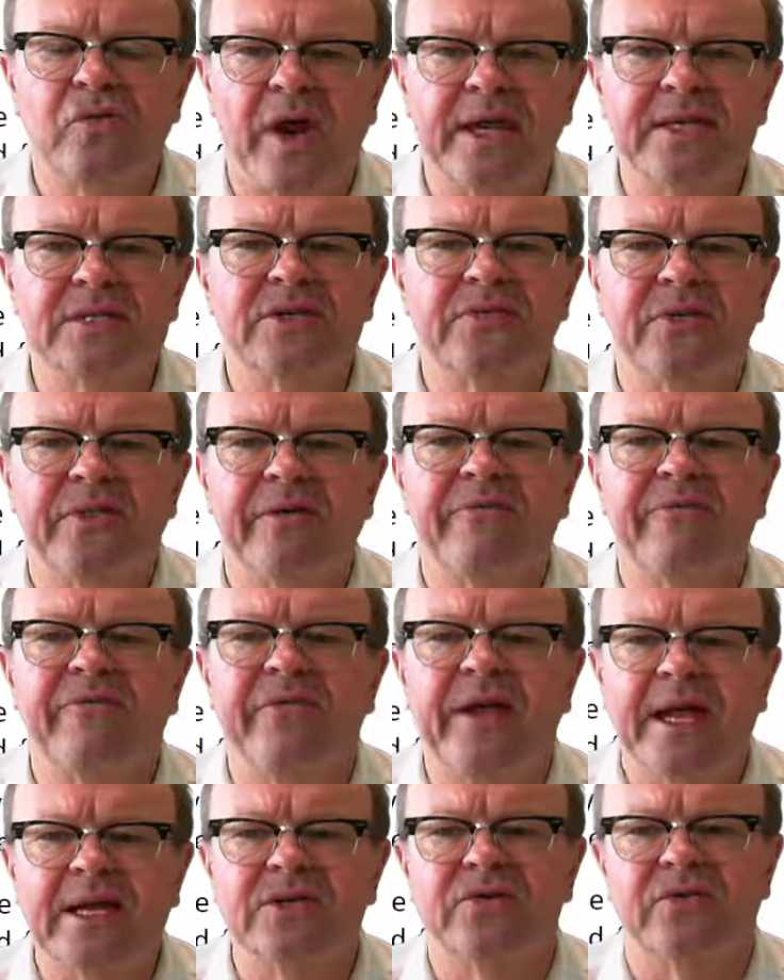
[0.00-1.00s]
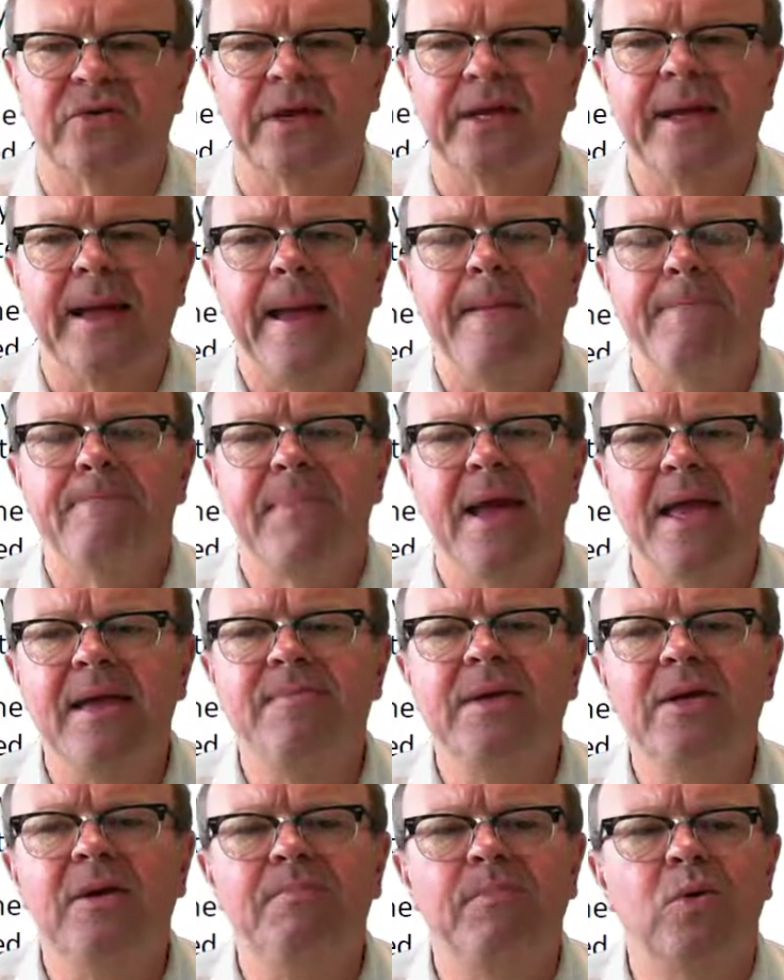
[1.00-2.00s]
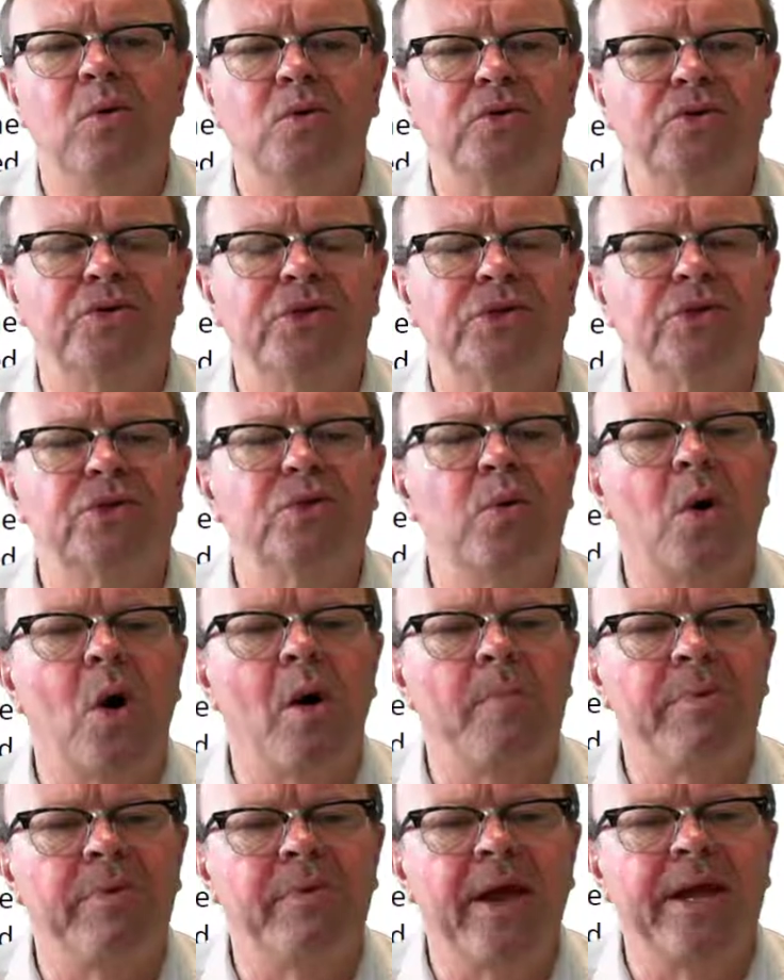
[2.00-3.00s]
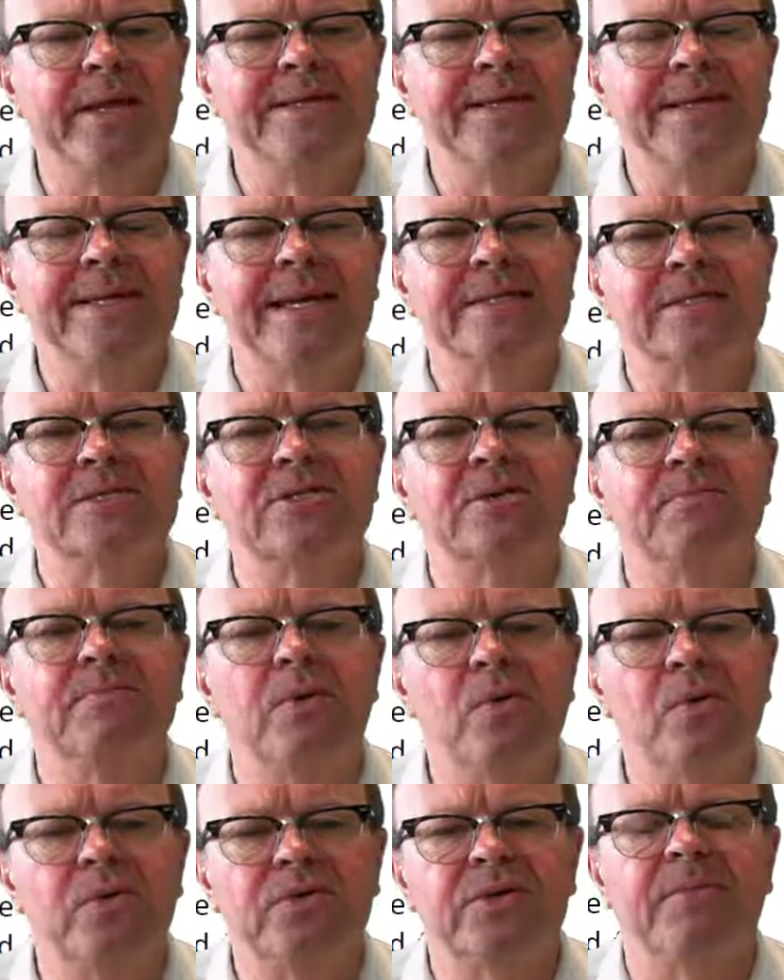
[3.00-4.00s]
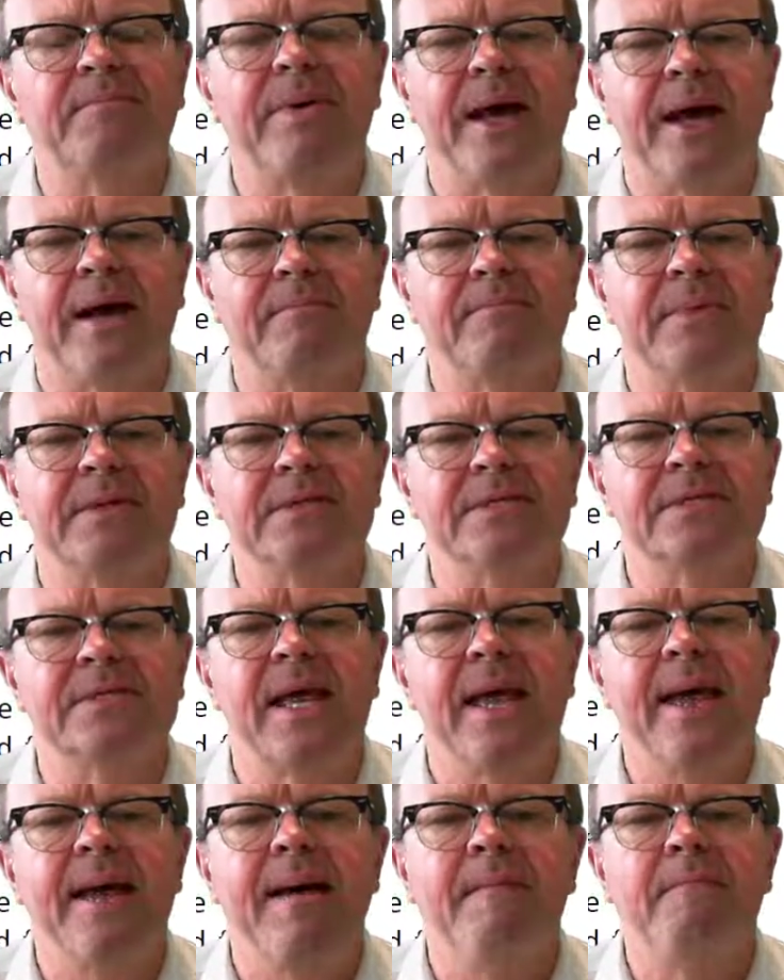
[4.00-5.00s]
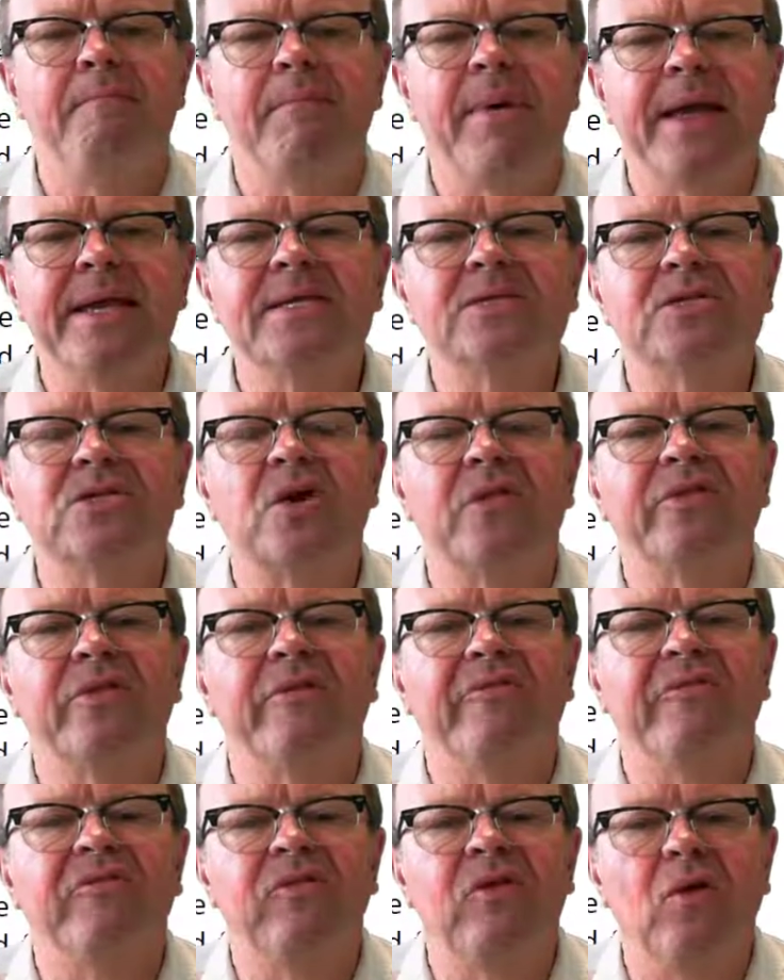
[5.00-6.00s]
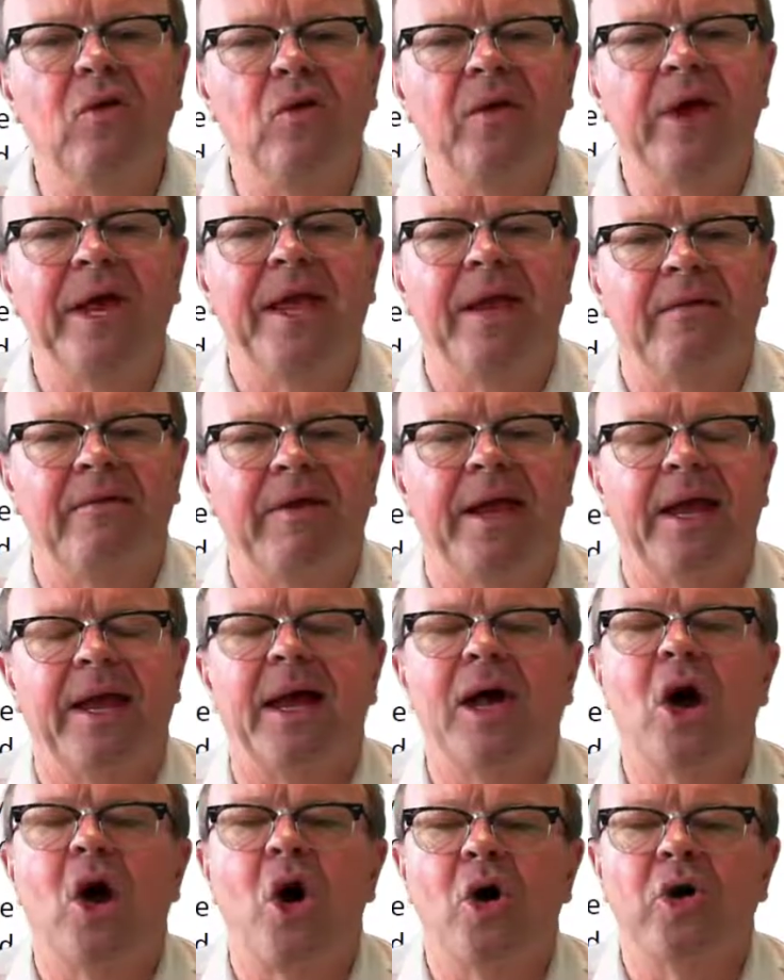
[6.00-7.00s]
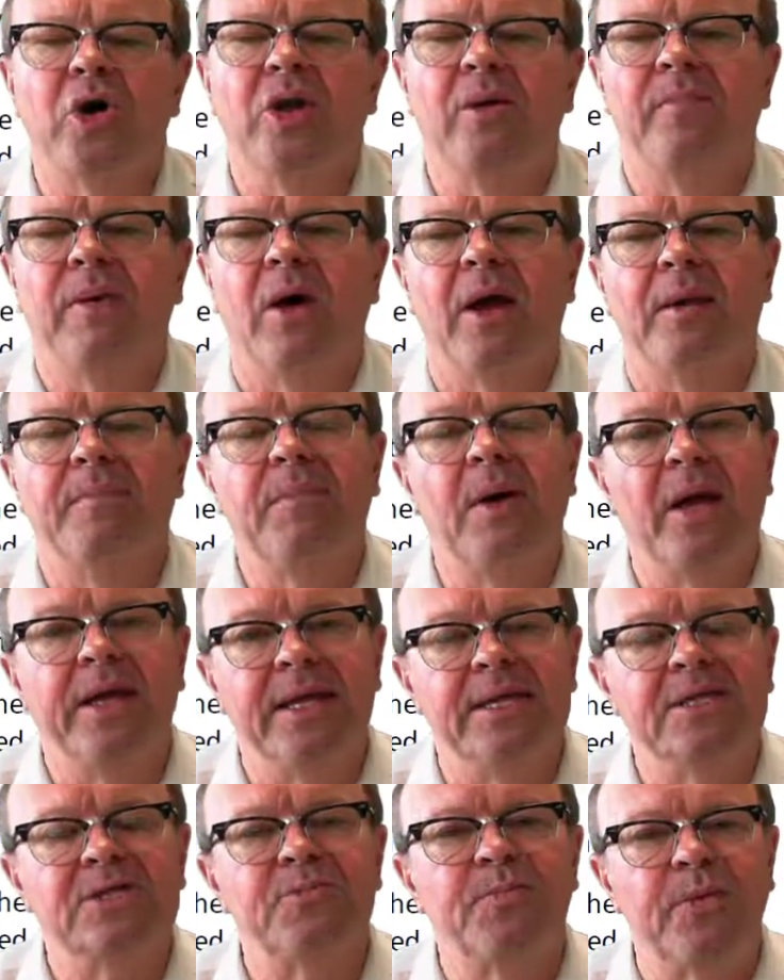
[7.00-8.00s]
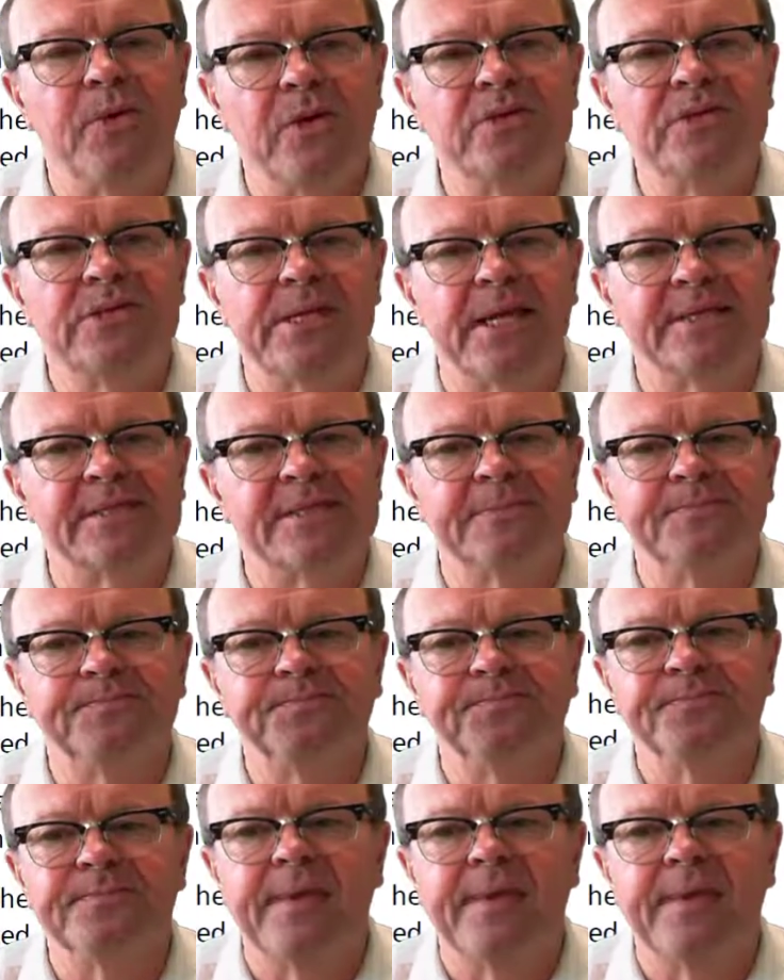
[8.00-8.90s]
rates for the factory may be apportioned to operating and support departments based on the floor area occupied by each process,